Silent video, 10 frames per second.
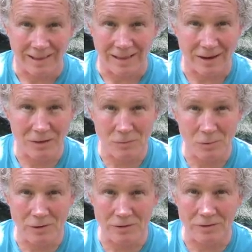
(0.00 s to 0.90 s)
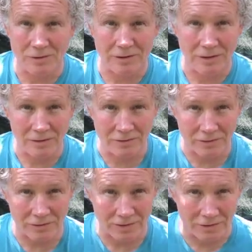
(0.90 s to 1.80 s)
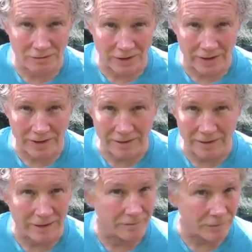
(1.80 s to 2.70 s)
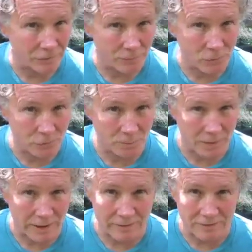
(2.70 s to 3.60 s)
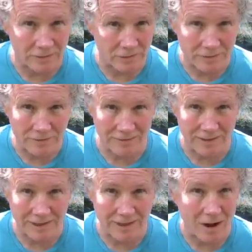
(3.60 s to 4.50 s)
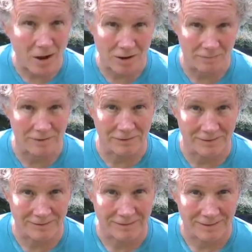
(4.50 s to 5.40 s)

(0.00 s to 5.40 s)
In other words, there's this energetic, invisible space that's unseen in all of us